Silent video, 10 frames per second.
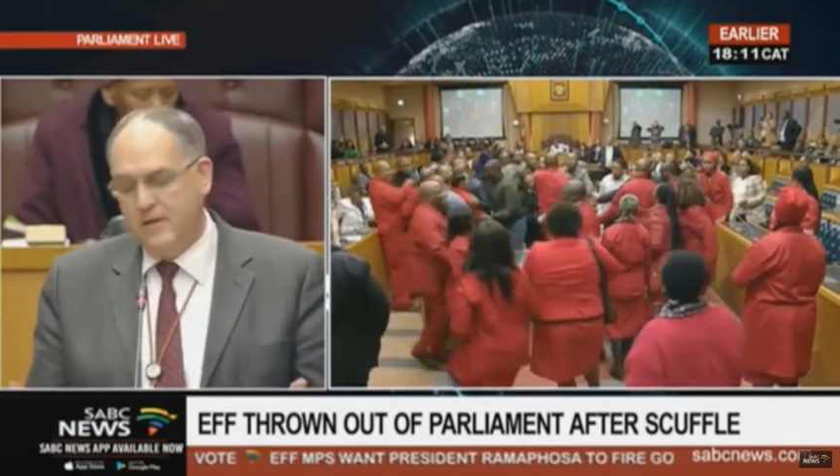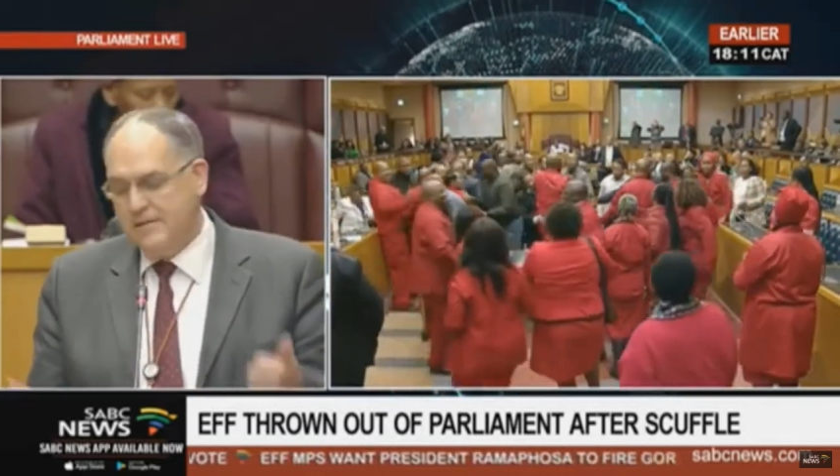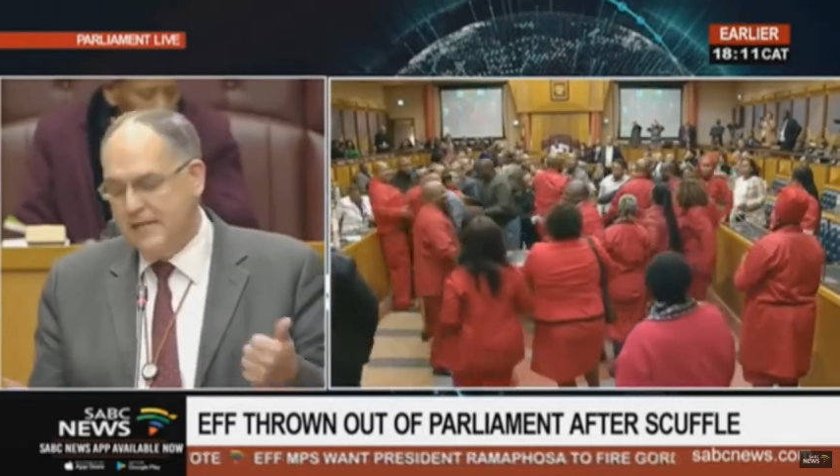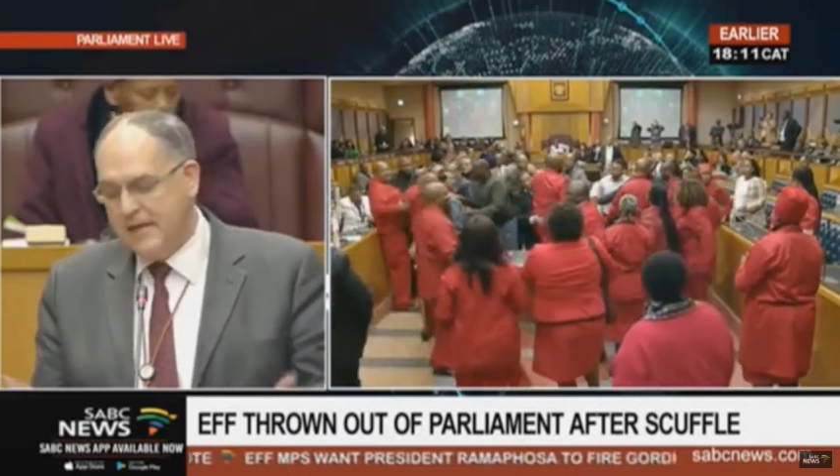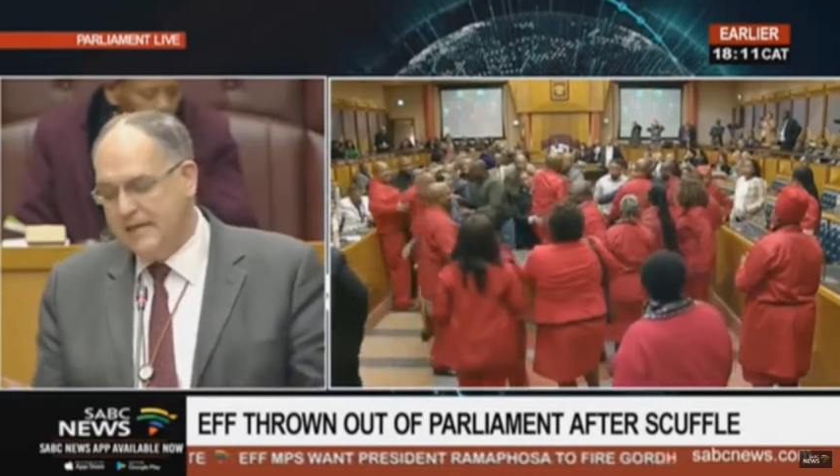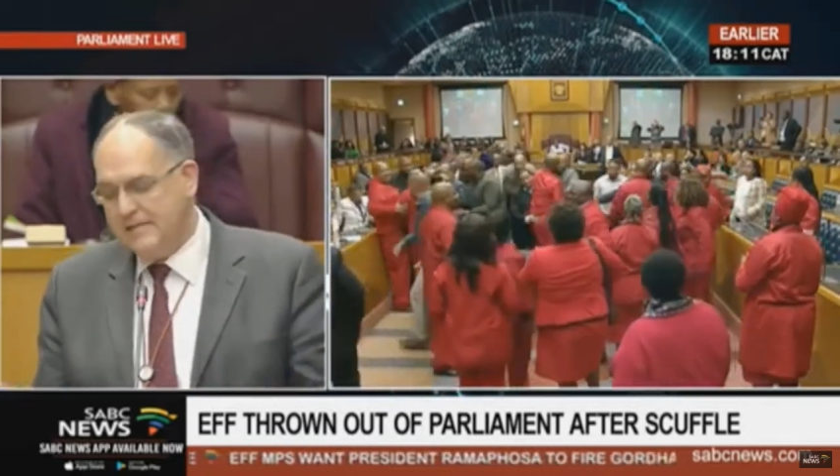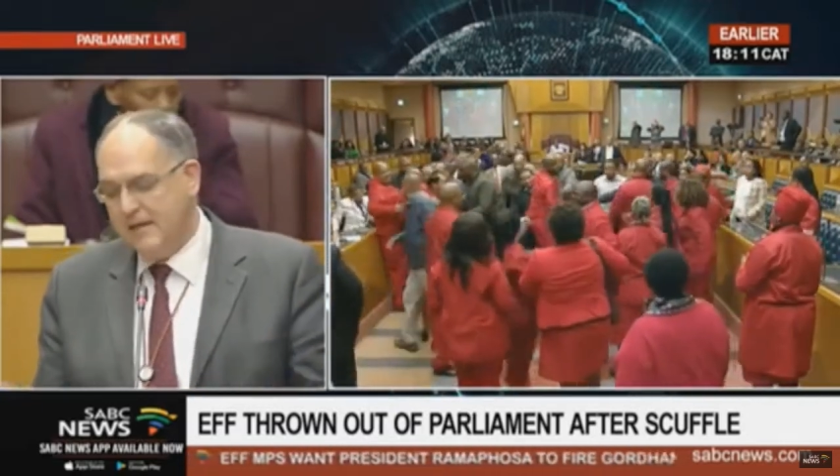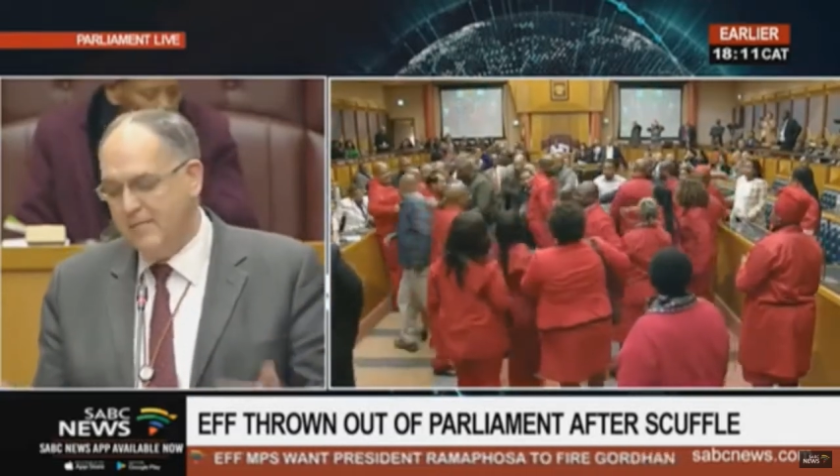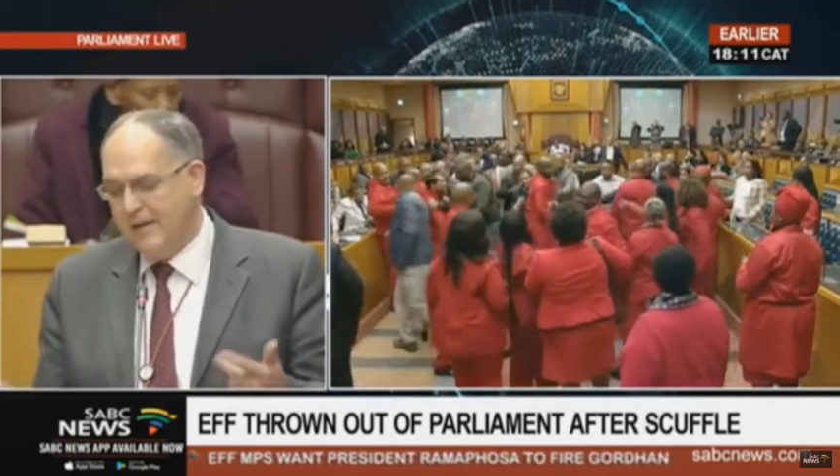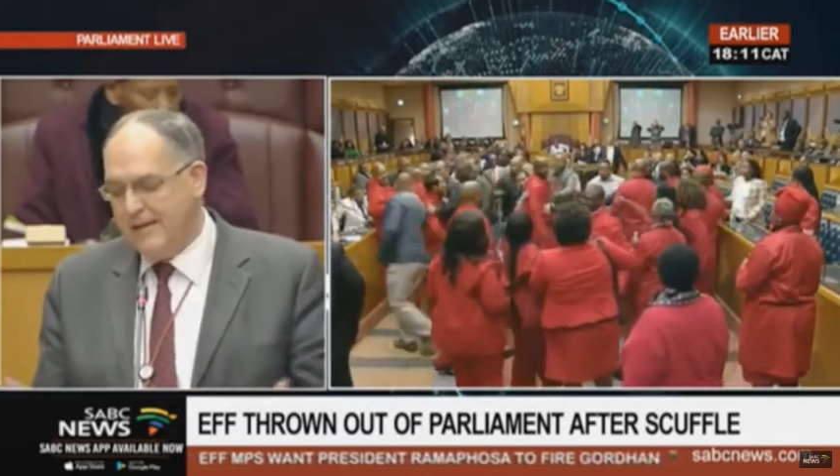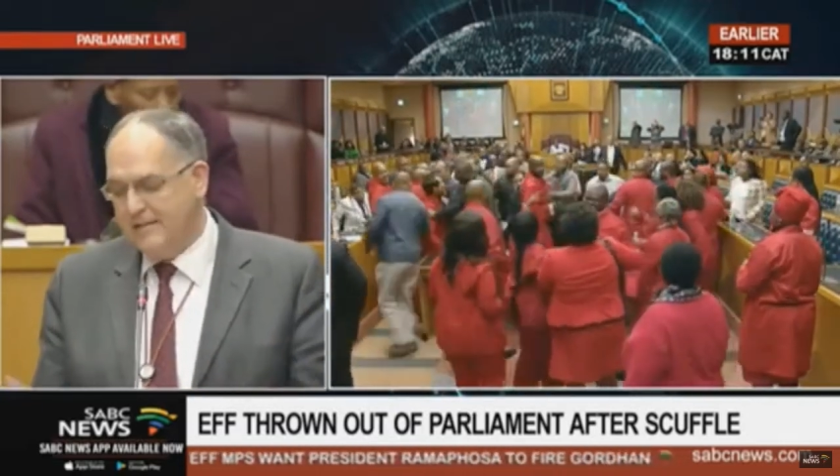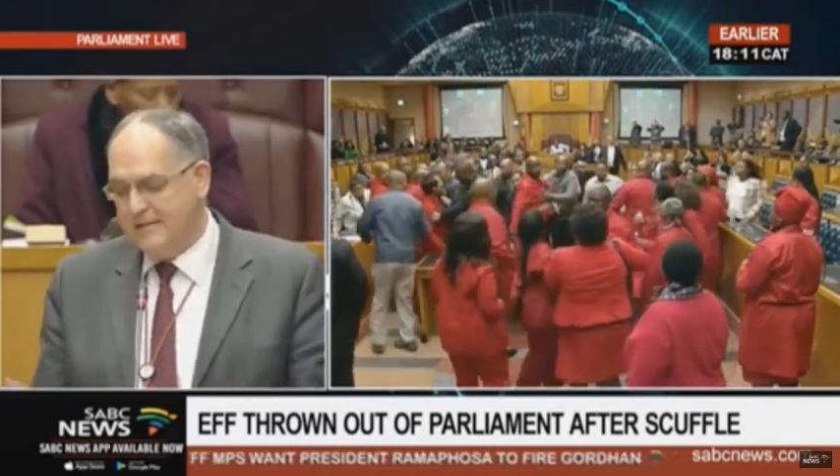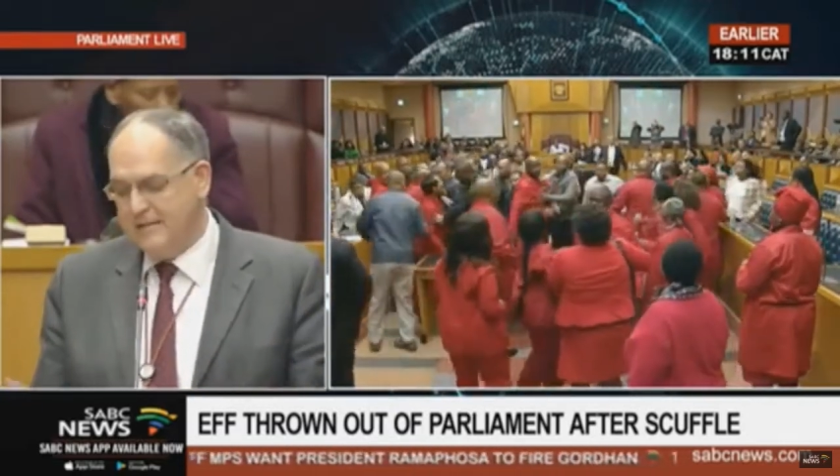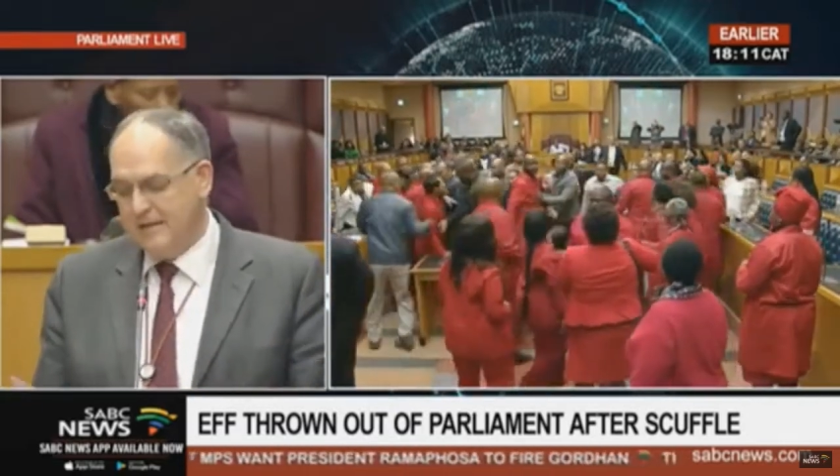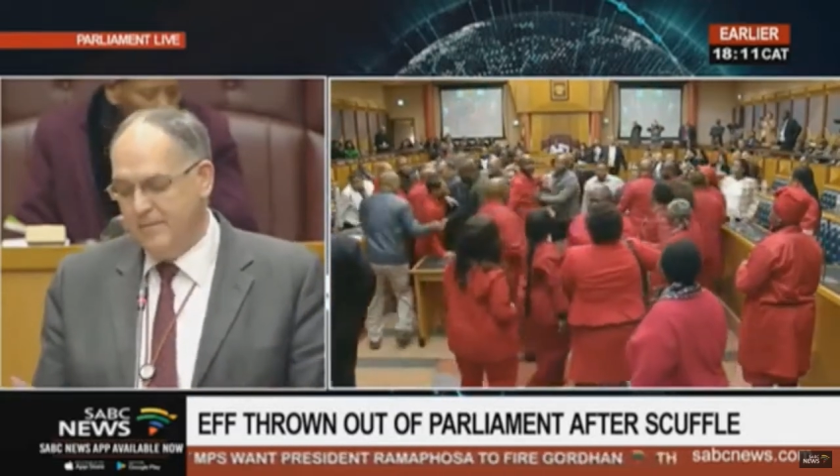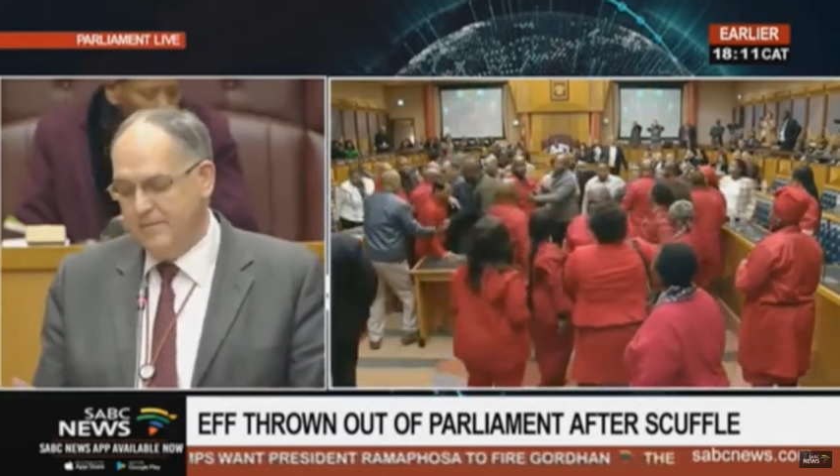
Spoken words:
Tegeta, McKinsey,